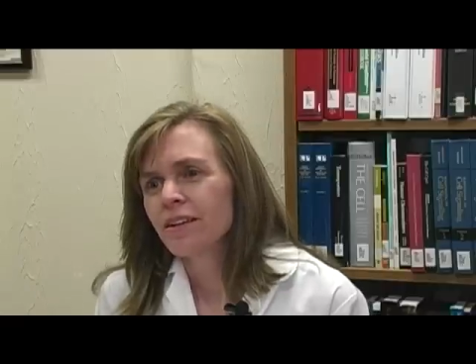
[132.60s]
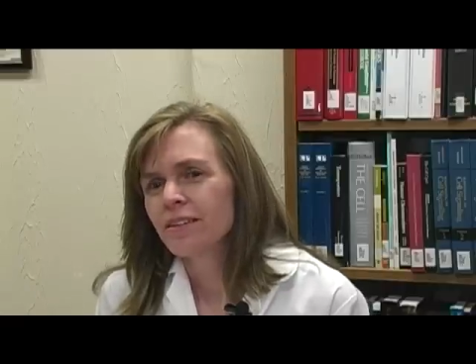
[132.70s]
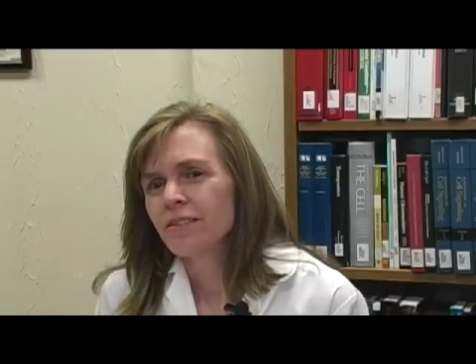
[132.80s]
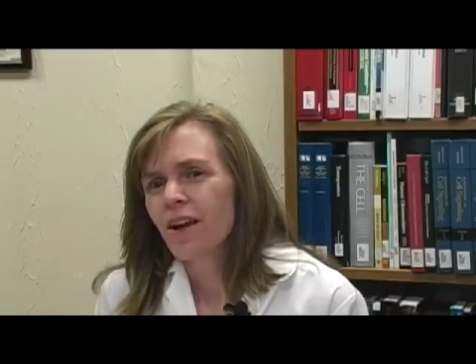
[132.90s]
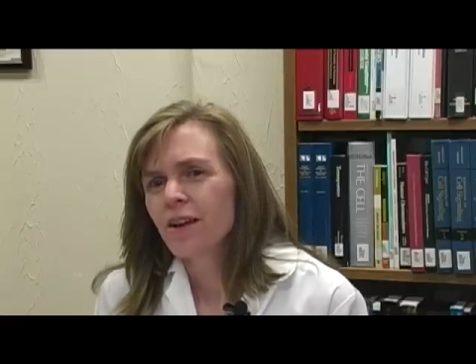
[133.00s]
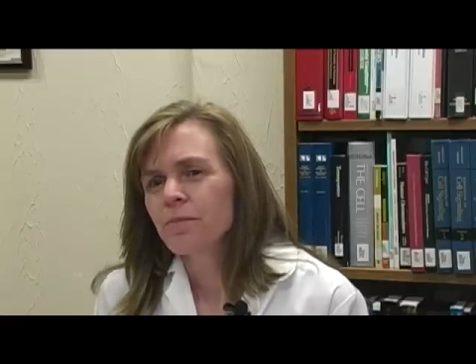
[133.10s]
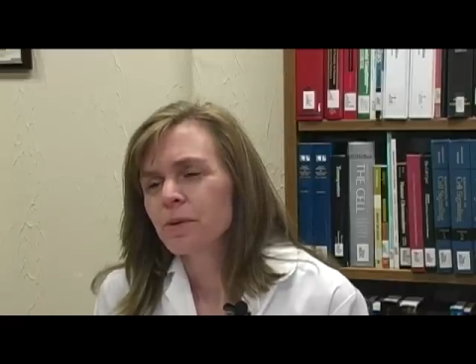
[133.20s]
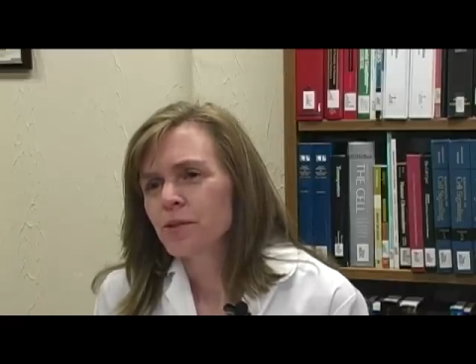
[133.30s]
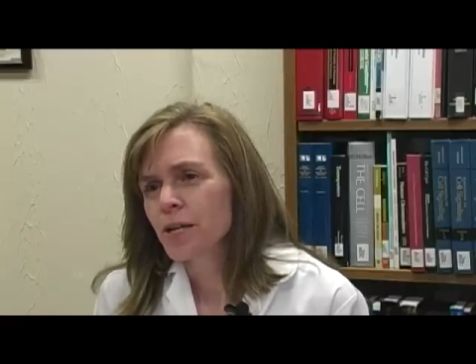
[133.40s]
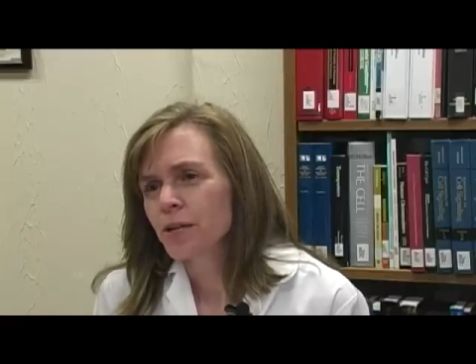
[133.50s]
Not in
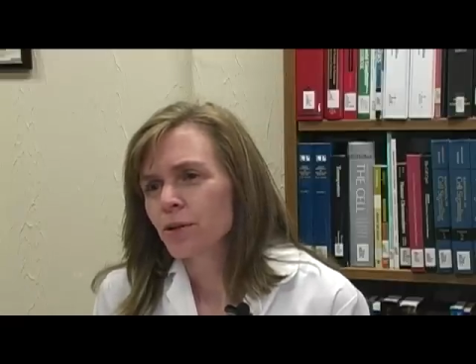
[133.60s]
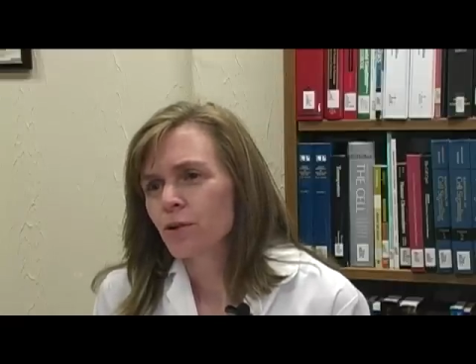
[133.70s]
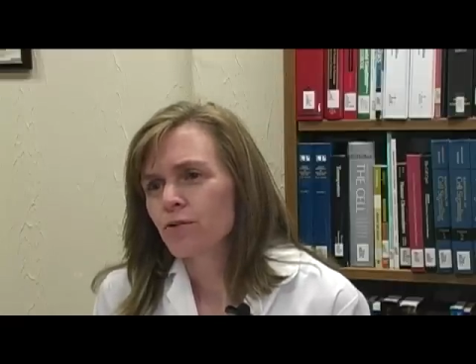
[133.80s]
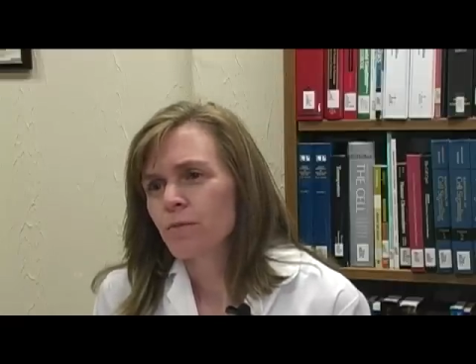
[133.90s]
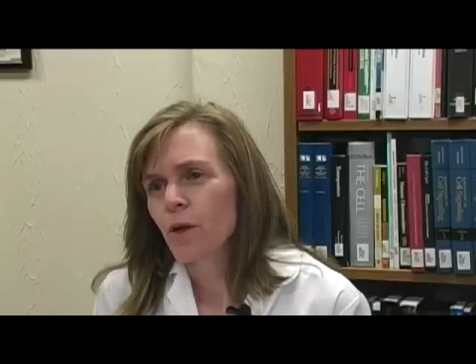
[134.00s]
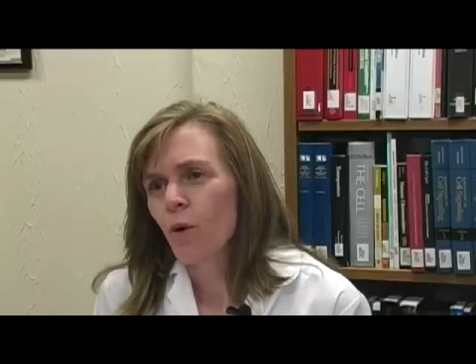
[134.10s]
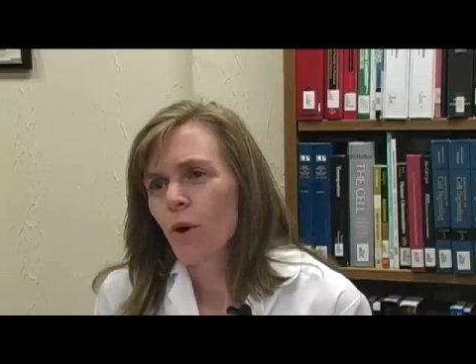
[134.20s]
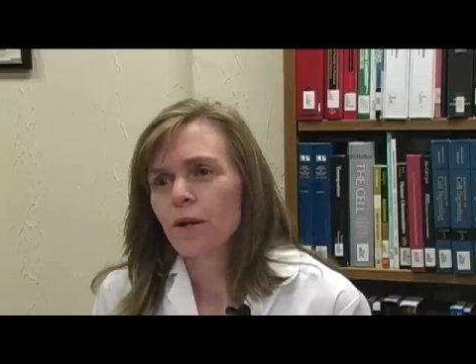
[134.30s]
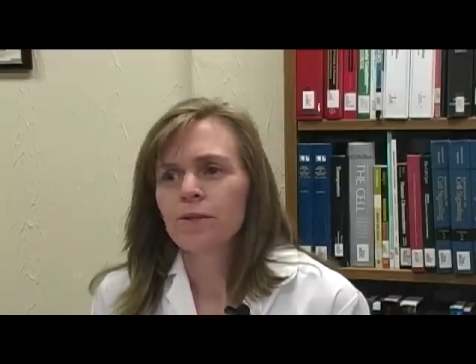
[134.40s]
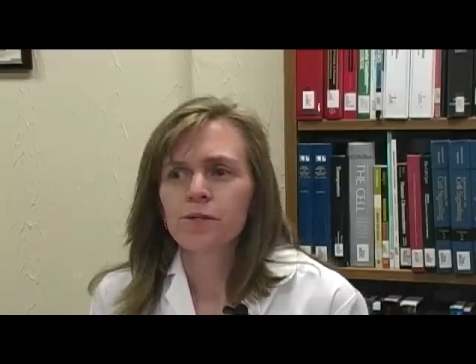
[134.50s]
particular from the
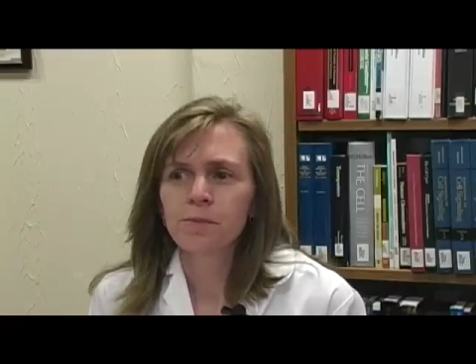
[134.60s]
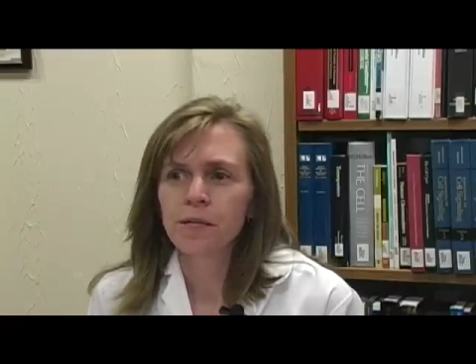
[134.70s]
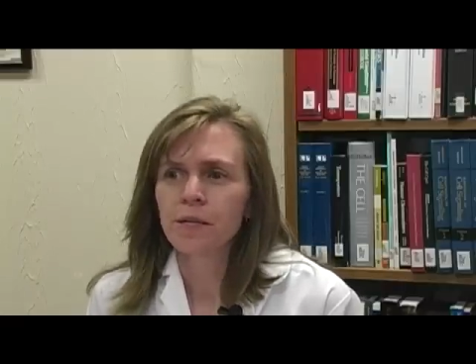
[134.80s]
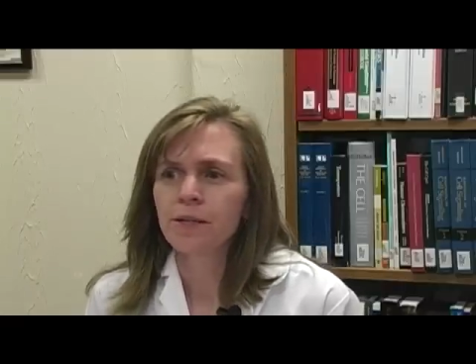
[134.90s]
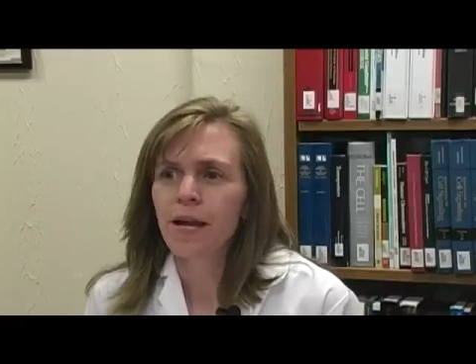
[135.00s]
oil spill.